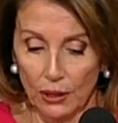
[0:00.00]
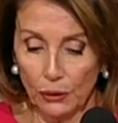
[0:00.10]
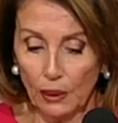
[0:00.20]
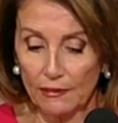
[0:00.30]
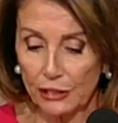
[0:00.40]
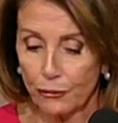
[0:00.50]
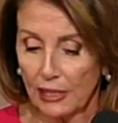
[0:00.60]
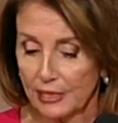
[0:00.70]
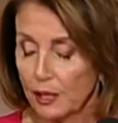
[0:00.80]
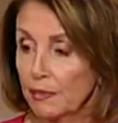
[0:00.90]
who have
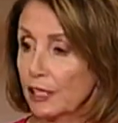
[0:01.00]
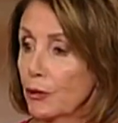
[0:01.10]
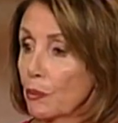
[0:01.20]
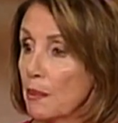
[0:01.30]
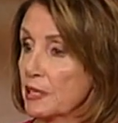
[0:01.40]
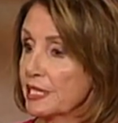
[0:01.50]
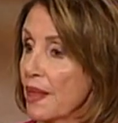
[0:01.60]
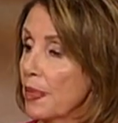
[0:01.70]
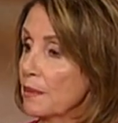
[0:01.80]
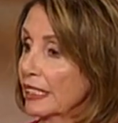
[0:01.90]
entrusted me to
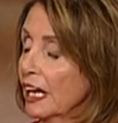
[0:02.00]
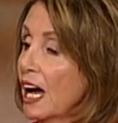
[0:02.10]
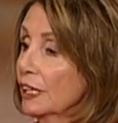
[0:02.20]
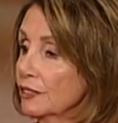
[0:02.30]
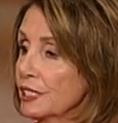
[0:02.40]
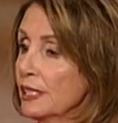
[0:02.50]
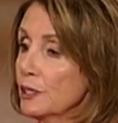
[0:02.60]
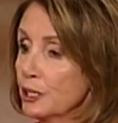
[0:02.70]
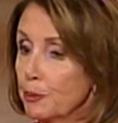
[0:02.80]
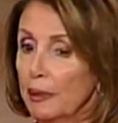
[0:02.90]
represent them in Congress
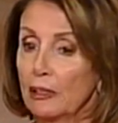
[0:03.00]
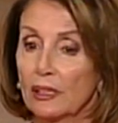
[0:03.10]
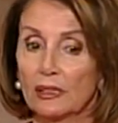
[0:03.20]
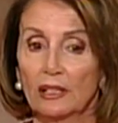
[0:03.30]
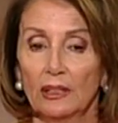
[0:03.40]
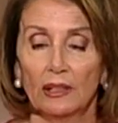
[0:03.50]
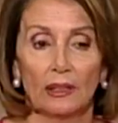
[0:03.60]
in the spirit